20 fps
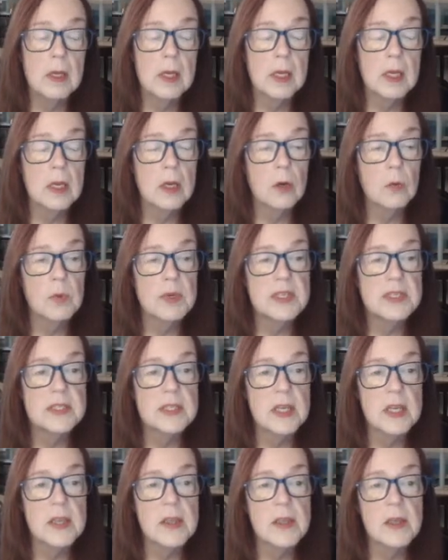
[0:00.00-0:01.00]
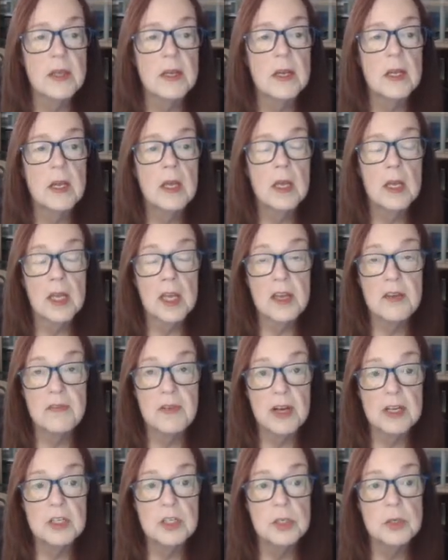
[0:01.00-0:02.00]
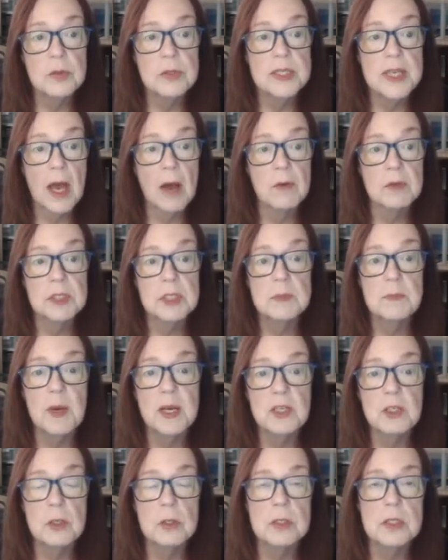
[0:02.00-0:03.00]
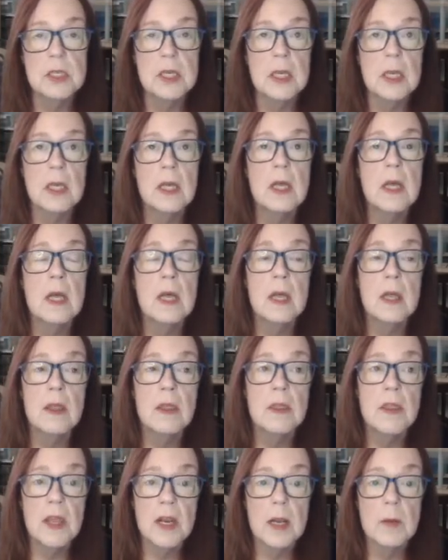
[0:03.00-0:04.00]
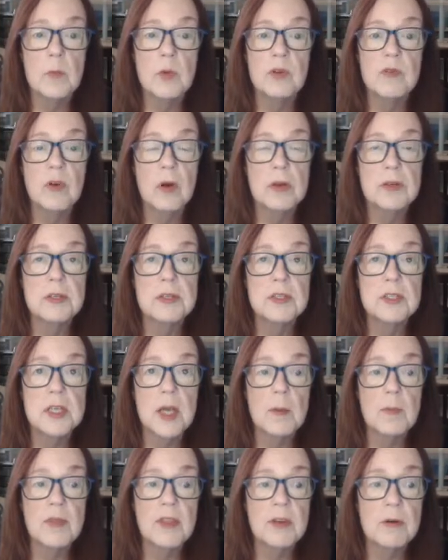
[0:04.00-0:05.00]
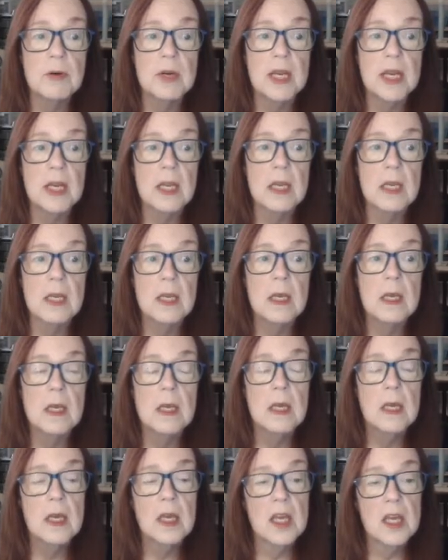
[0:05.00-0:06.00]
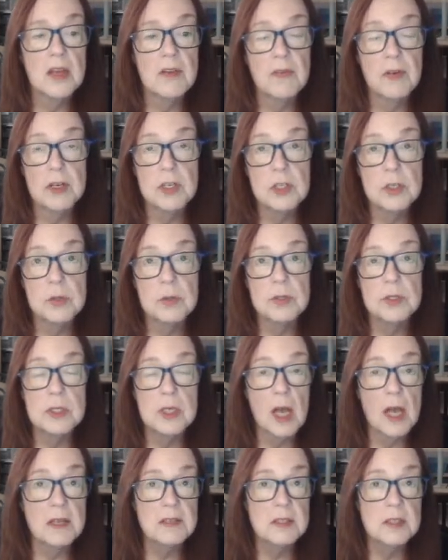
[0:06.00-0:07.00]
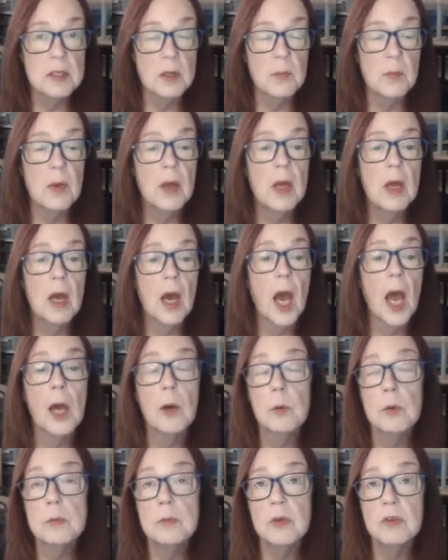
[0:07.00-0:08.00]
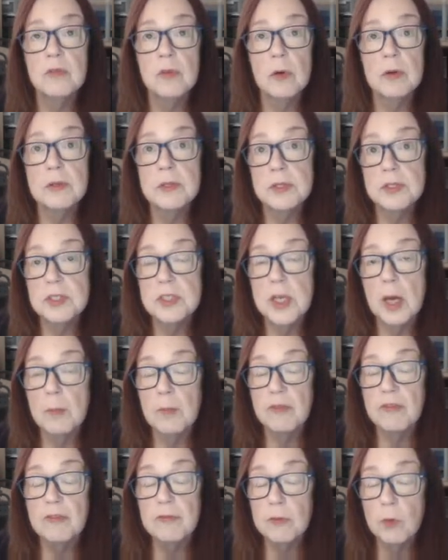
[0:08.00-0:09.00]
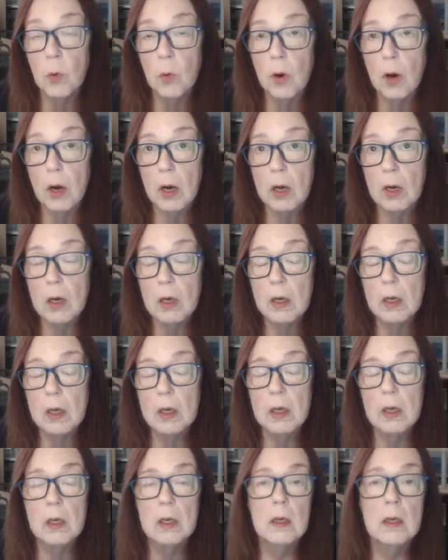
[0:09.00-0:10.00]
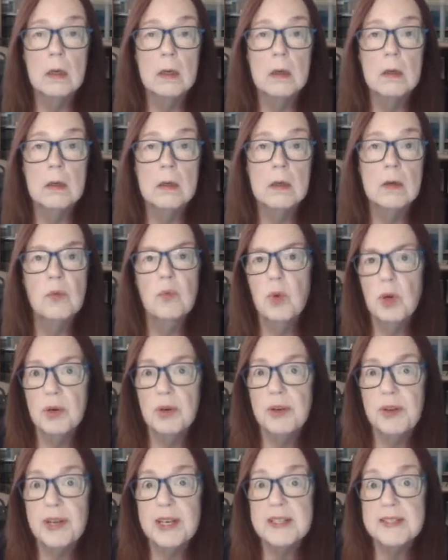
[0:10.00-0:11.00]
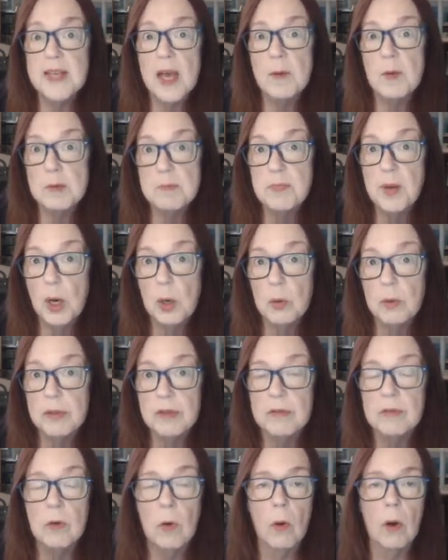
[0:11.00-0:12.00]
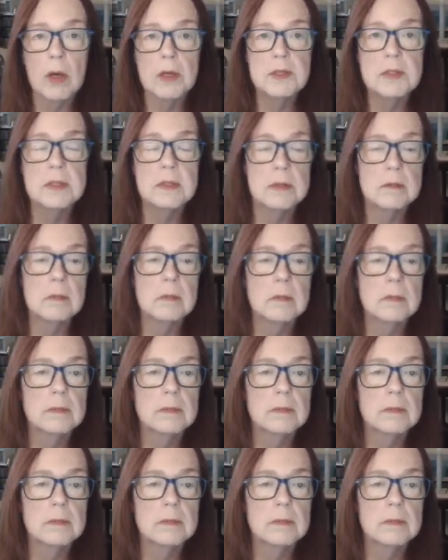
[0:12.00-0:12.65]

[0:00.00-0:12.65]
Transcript: Here we see that if I choose house specialty, then I move on to step three. If I choose custom, I would move on to step four. We're going to examine both, of course.